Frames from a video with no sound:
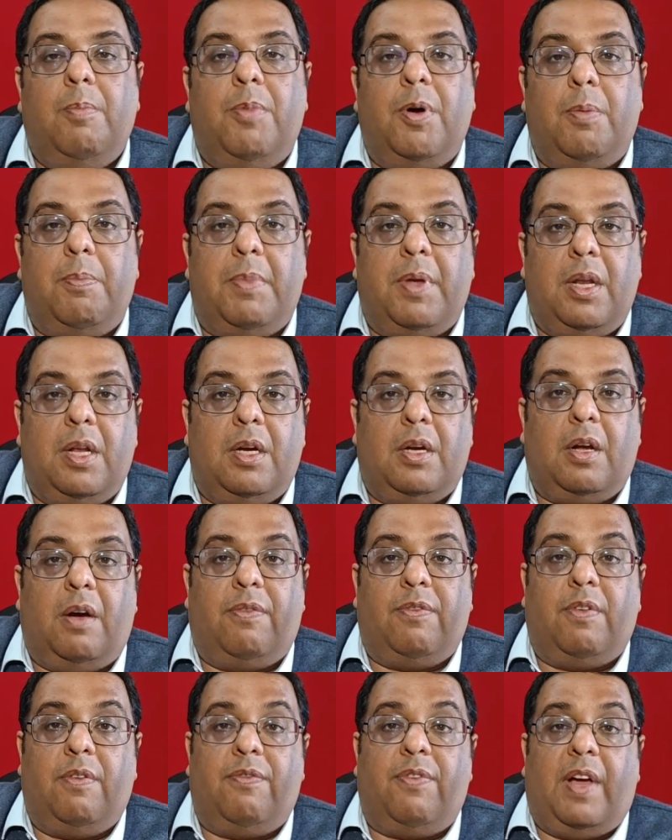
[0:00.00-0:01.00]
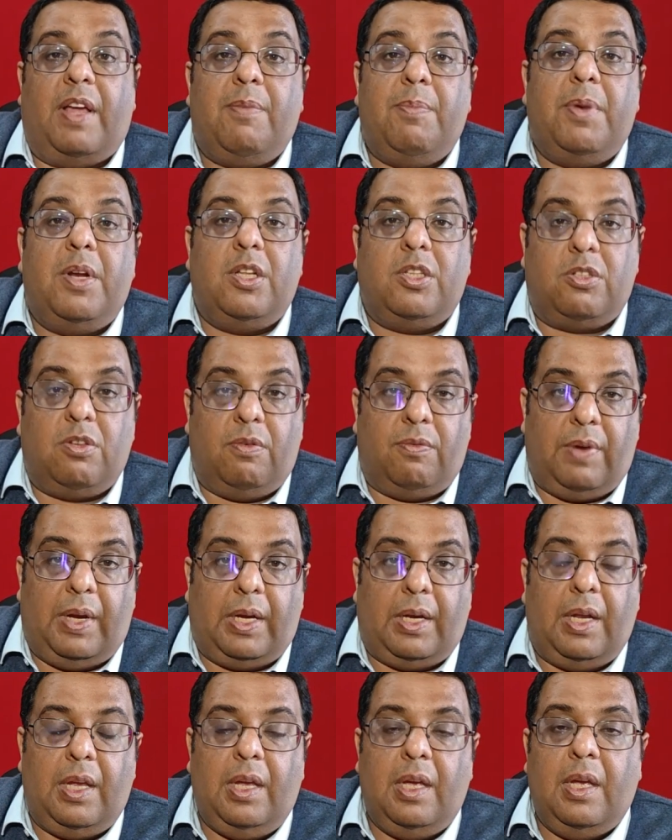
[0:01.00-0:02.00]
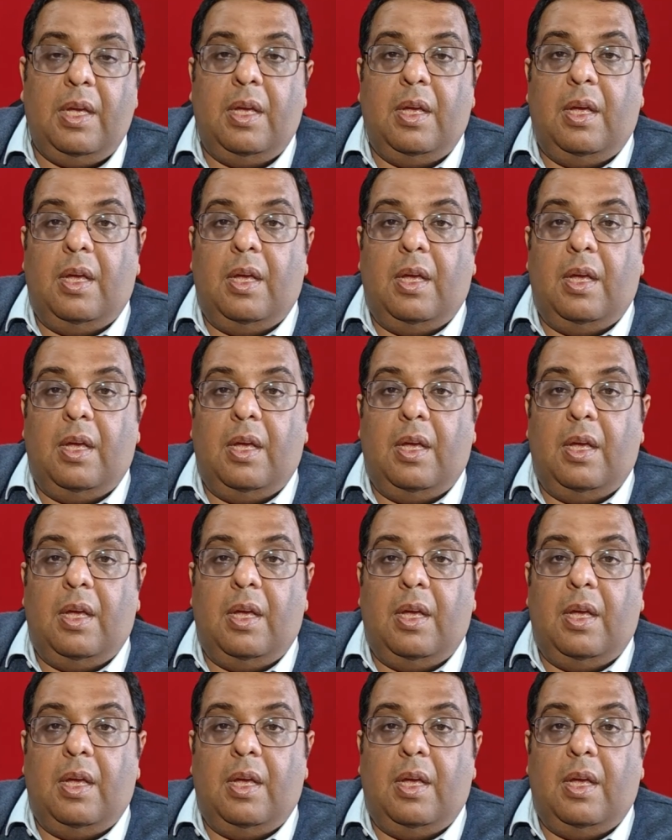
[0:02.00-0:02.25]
per minute after 5 minutes of waiting.